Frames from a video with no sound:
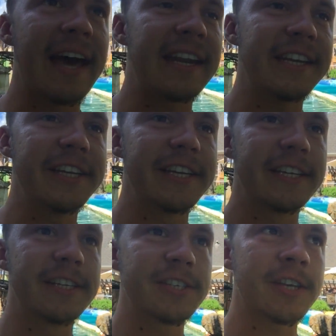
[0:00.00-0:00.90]
that
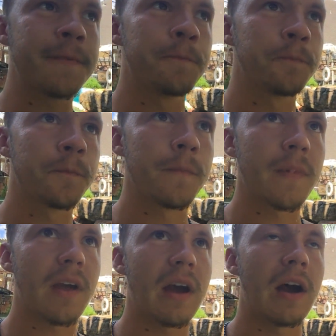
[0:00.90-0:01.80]
is uh,
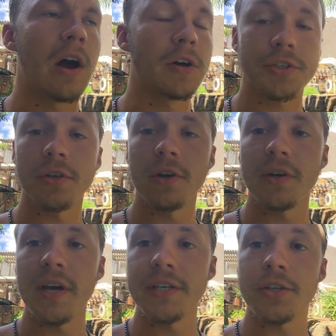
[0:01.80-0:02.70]
also
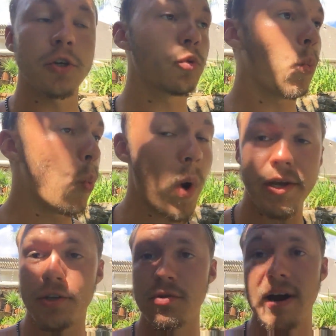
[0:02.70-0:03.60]
known as
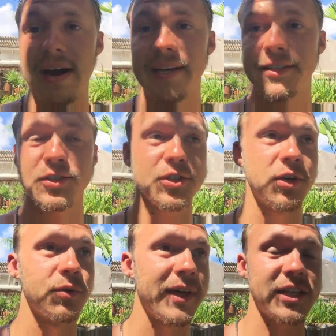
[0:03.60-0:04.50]
way too hot.
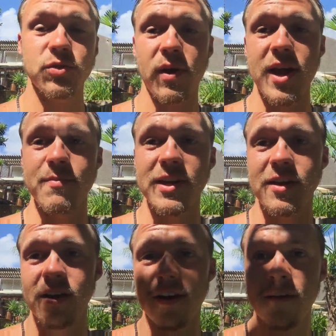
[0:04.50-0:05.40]
So that's why I'm in
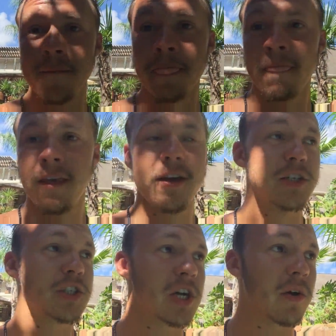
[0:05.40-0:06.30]
here
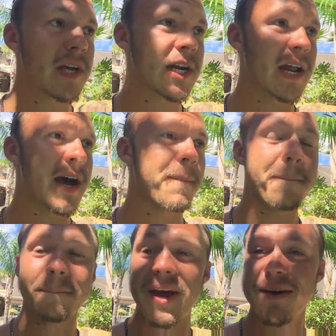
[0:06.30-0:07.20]
soaking it up,
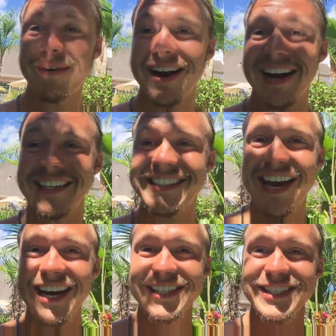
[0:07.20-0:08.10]
making my
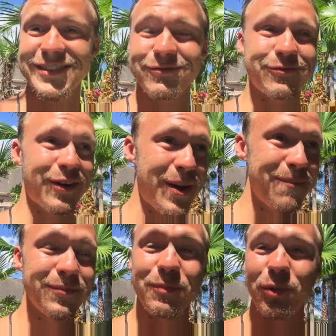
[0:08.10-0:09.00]
contacts
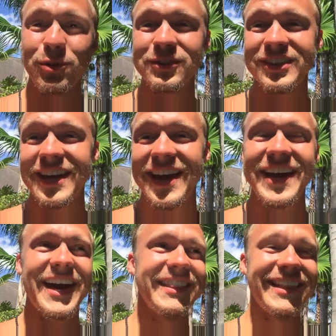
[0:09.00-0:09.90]
from the pool
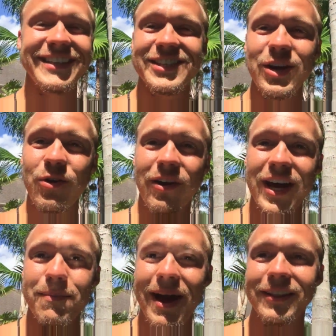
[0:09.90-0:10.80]
today. And that's so
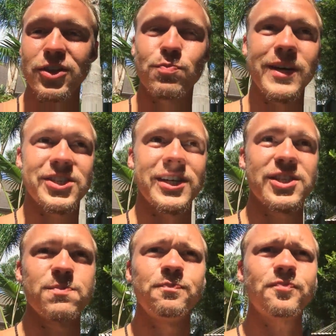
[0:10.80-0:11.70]
great about this business.